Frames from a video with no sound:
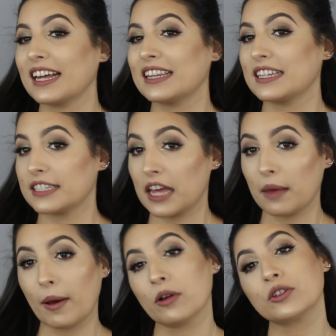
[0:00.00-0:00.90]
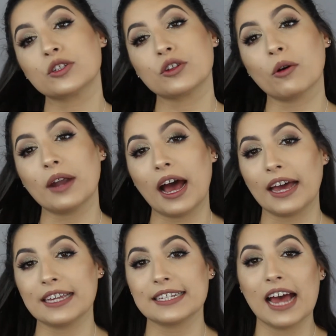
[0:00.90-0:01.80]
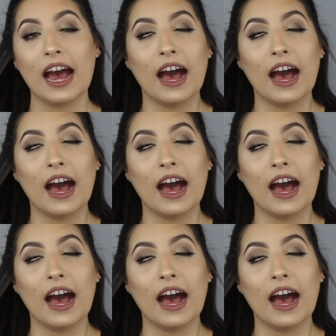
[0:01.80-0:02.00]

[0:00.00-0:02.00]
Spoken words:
this came out so nice.